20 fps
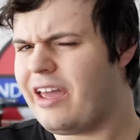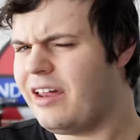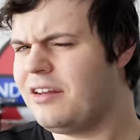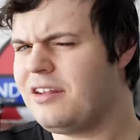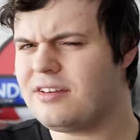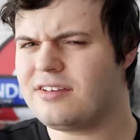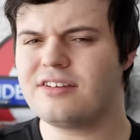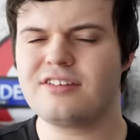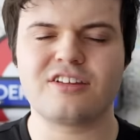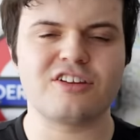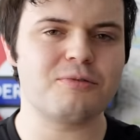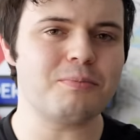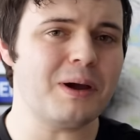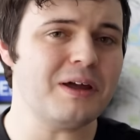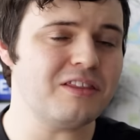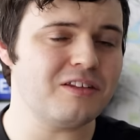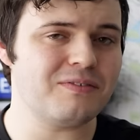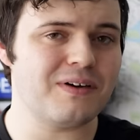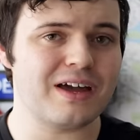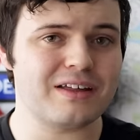And this is
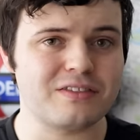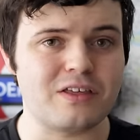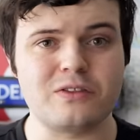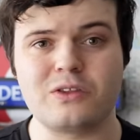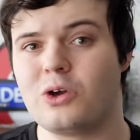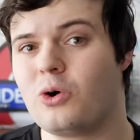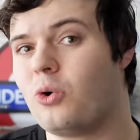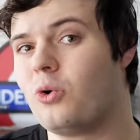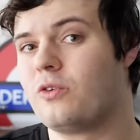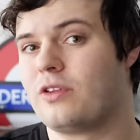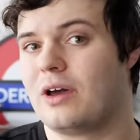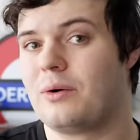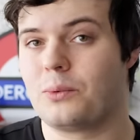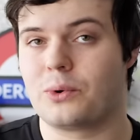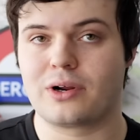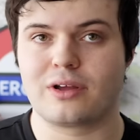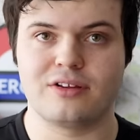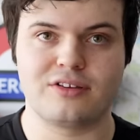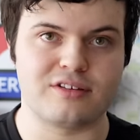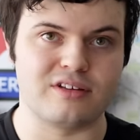despite the fact that the whole
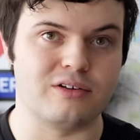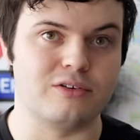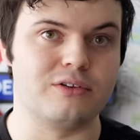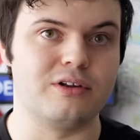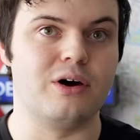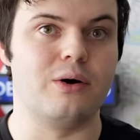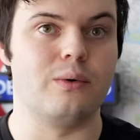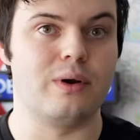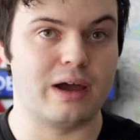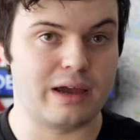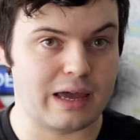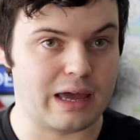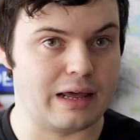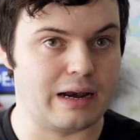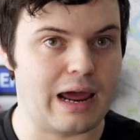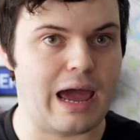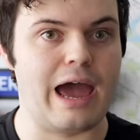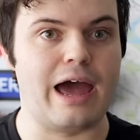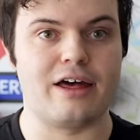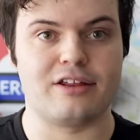network is still known
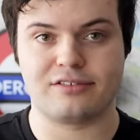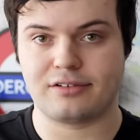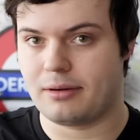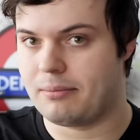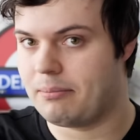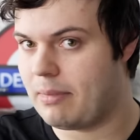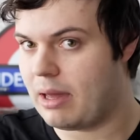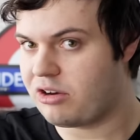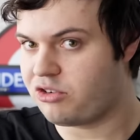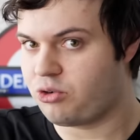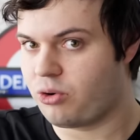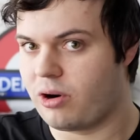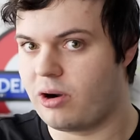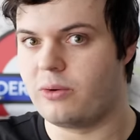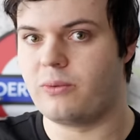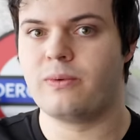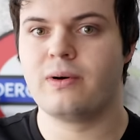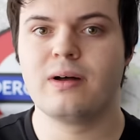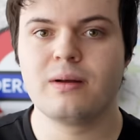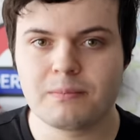again as Metro.